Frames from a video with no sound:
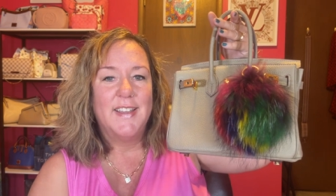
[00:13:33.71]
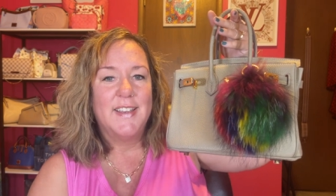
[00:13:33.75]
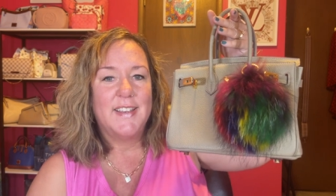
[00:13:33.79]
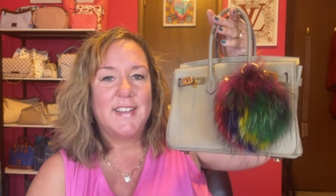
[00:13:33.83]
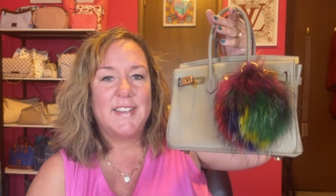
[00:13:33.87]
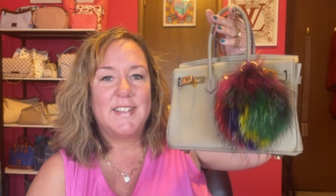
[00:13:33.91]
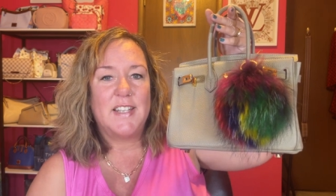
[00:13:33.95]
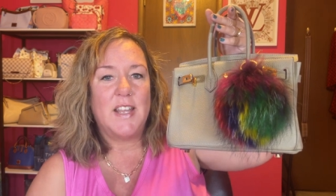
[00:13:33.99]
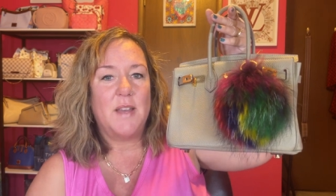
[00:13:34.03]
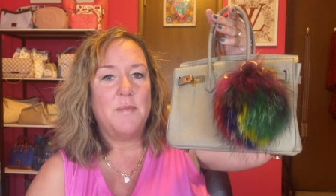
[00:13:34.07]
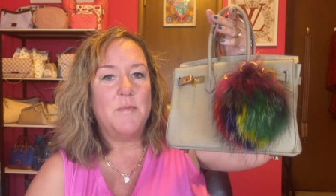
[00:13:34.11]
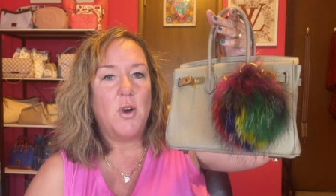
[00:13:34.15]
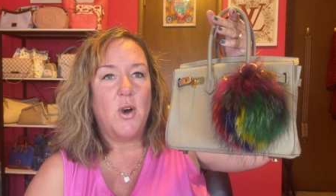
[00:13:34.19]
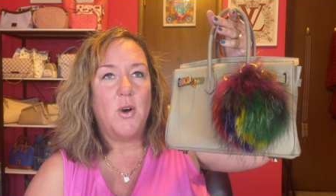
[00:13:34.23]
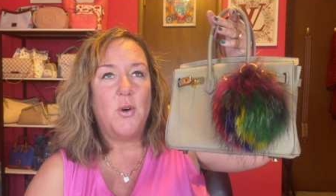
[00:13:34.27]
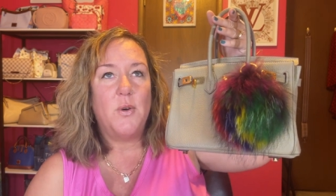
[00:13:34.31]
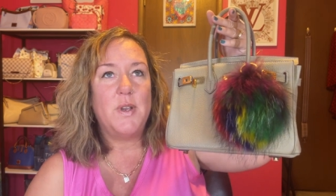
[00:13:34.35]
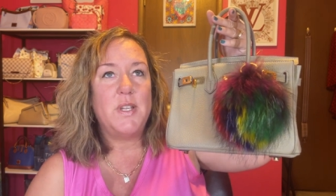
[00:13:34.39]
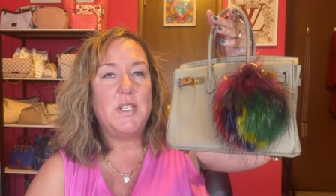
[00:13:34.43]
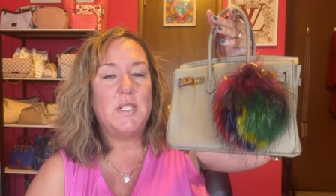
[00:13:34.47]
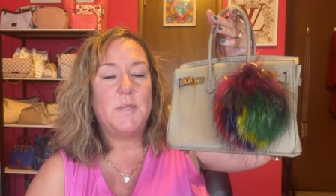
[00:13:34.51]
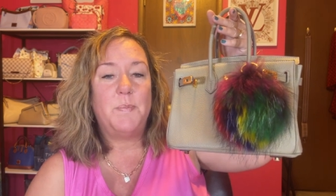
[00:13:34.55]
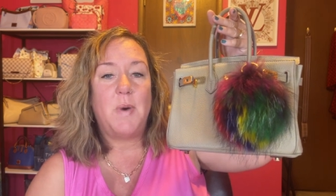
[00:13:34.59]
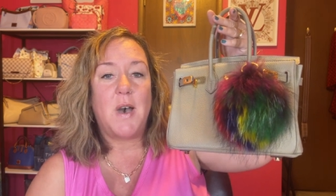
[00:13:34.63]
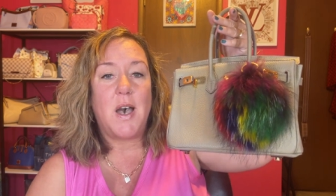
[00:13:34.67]
because I'm
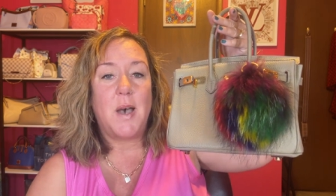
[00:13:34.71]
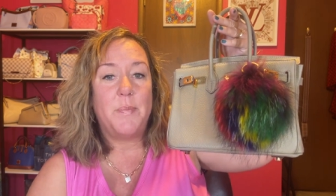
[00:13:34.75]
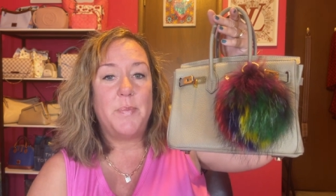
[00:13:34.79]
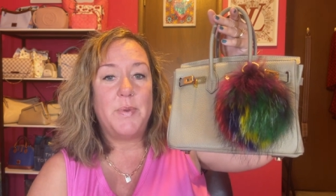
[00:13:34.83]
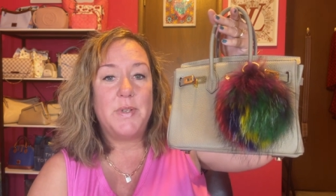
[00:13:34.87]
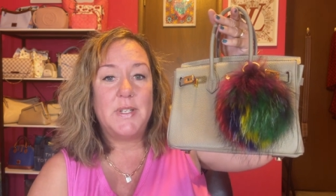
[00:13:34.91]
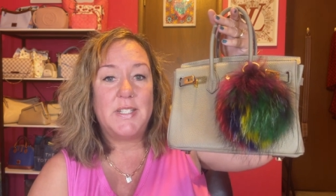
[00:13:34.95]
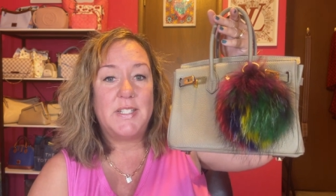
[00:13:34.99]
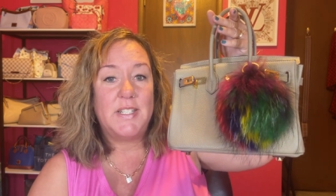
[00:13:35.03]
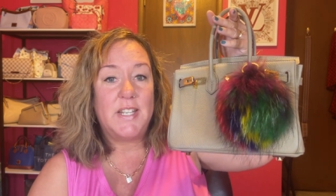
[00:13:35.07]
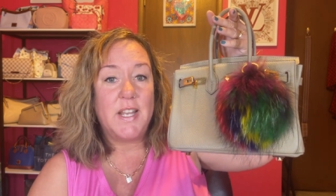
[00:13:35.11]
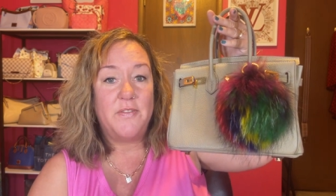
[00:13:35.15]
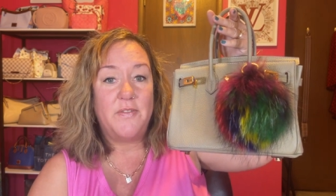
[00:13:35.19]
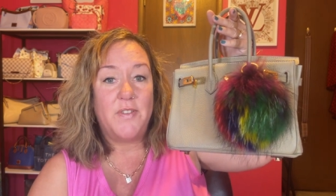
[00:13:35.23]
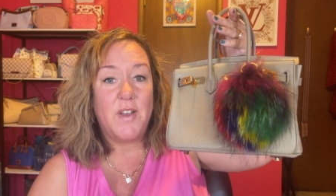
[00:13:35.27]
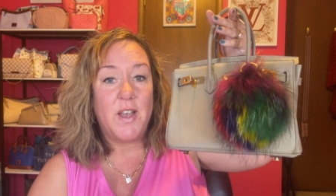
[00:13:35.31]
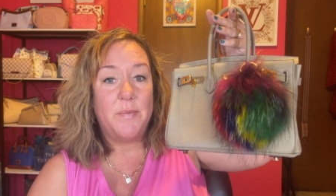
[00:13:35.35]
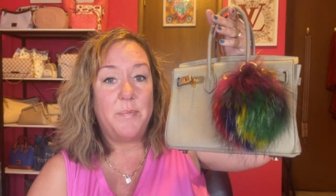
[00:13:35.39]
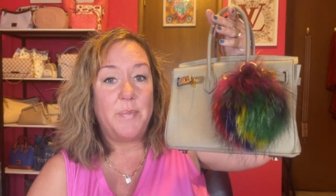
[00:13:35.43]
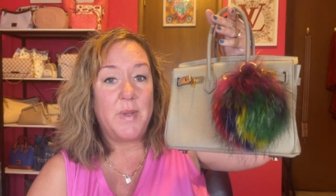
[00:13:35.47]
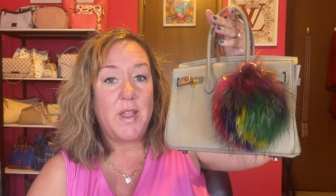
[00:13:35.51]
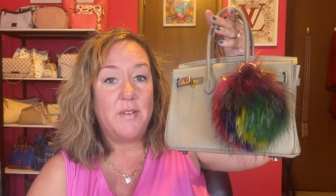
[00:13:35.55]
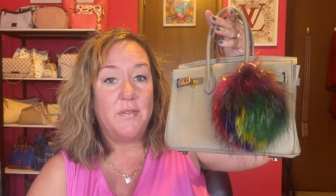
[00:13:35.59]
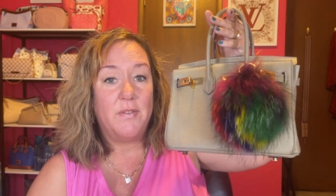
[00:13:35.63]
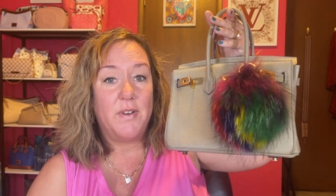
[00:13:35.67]
always popping stuff
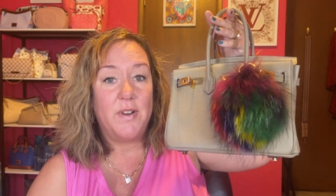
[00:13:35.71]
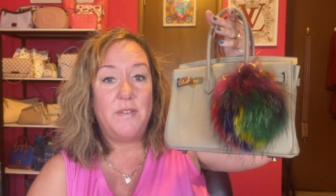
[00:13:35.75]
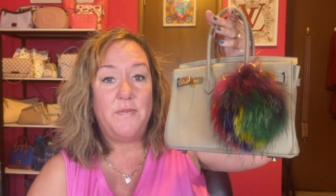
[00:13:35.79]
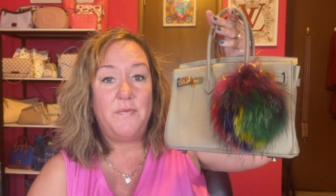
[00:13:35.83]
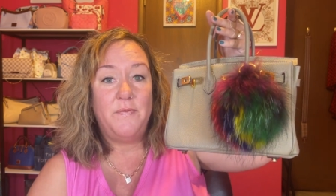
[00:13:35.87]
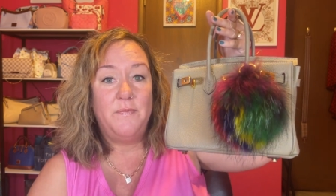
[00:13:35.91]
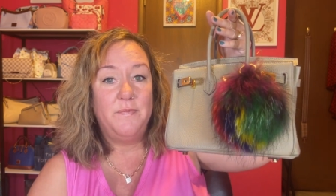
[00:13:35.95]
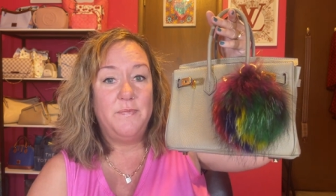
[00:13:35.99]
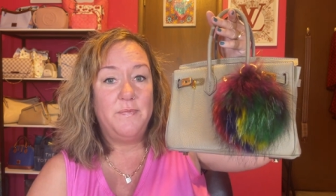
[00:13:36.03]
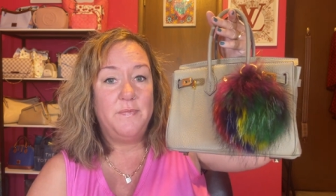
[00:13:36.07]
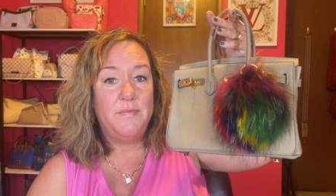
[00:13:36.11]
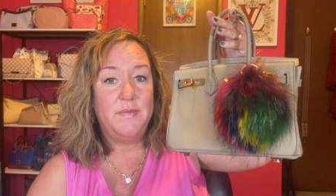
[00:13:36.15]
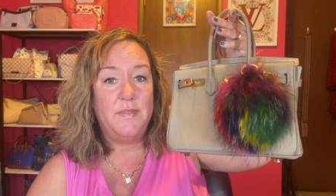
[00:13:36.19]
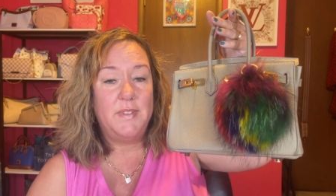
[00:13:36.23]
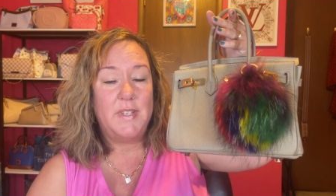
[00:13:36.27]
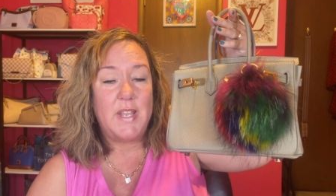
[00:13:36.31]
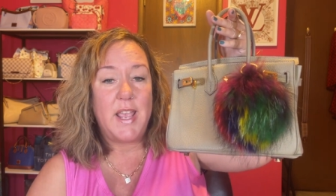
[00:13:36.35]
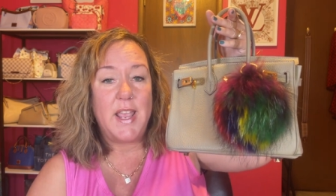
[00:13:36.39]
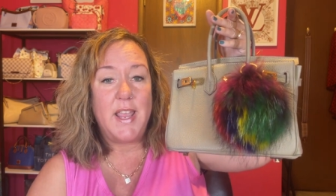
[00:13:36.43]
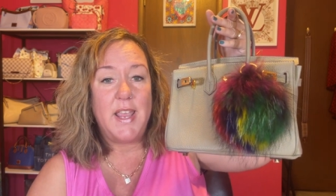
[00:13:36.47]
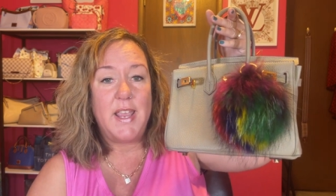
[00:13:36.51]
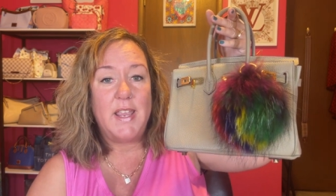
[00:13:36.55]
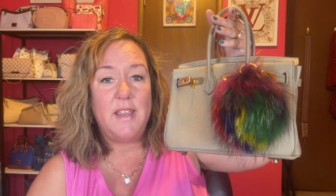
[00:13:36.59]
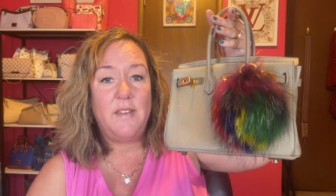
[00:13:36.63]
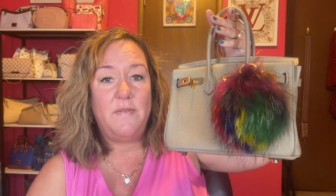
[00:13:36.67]
up every
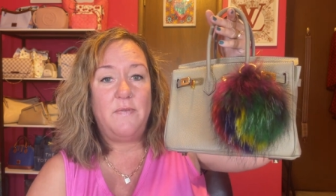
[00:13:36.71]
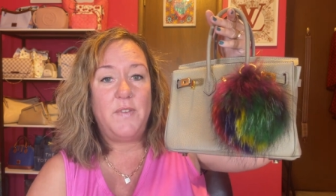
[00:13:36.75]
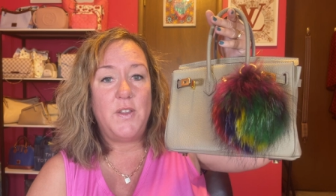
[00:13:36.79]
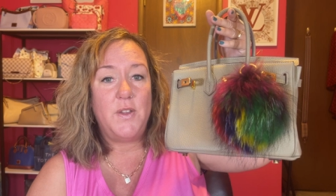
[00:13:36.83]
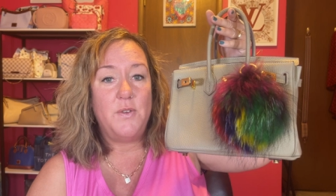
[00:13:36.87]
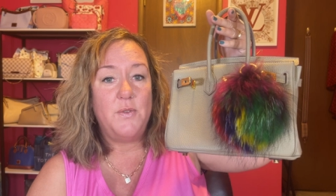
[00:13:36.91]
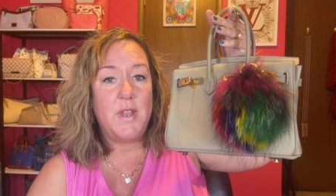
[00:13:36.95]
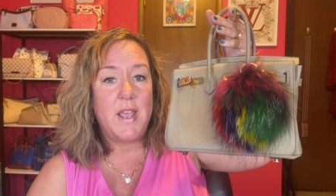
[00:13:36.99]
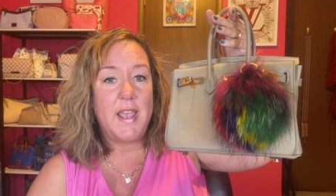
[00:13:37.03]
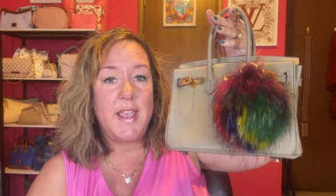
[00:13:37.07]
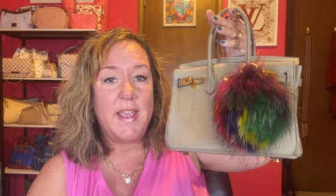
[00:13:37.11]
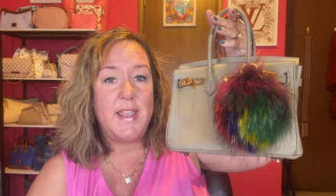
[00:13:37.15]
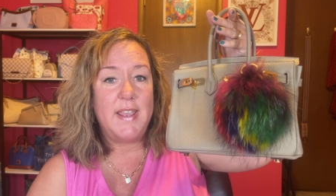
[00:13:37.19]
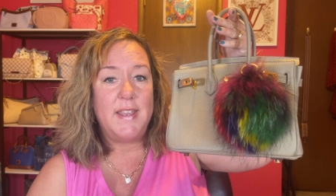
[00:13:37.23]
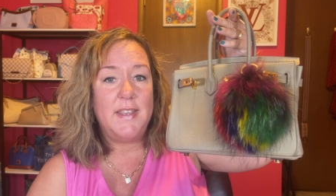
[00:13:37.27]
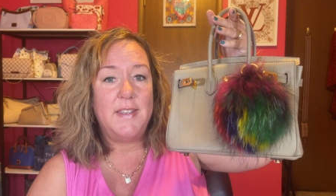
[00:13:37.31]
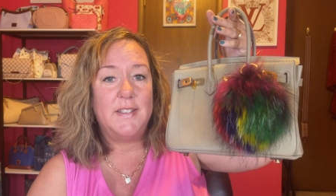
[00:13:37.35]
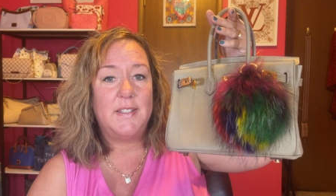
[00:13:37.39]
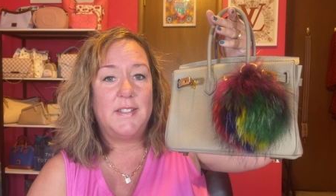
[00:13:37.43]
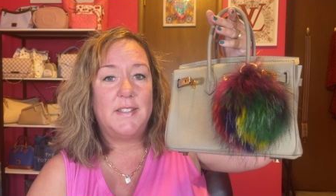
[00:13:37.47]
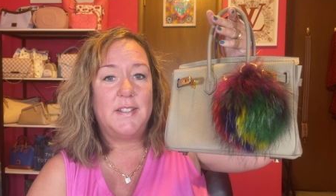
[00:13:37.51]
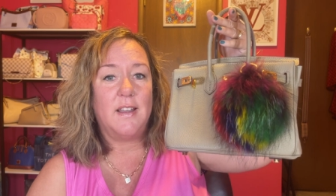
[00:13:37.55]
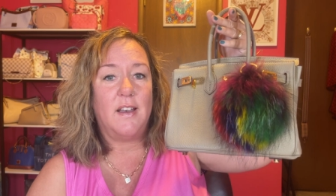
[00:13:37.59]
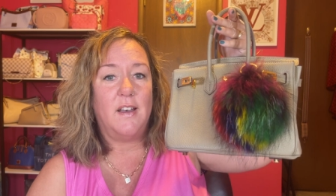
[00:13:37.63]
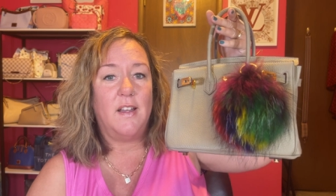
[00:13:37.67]
day, few days.